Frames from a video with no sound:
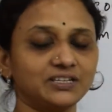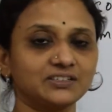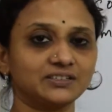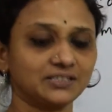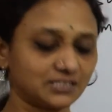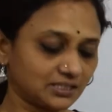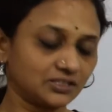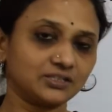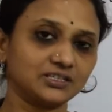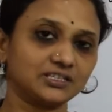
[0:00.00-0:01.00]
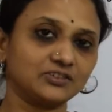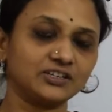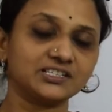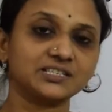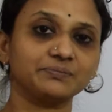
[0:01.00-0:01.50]
We did this, and now
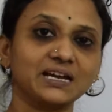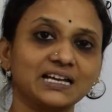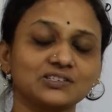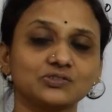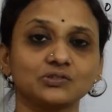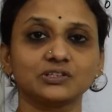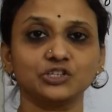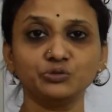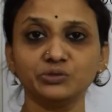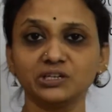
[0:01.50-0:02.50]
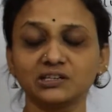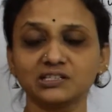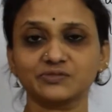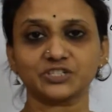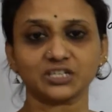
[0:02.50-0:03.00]
let us come back and solve the
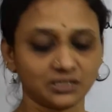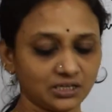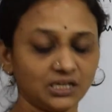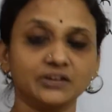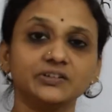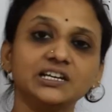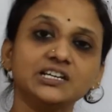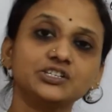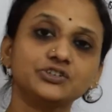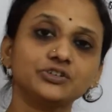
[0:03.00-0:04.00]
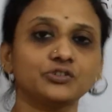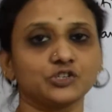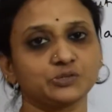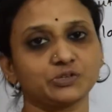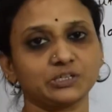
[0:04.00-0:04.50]
numericals which are related to your
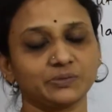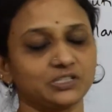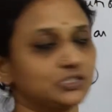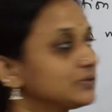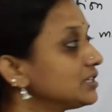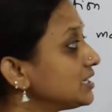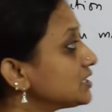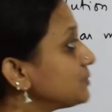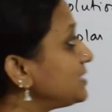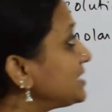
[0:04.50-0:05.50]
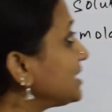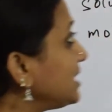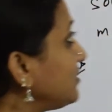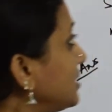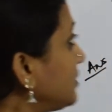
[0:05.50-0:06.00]
osmotic pressure. So
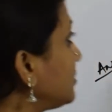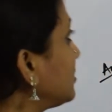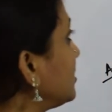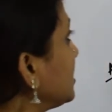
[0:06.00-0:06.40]
basically, whenever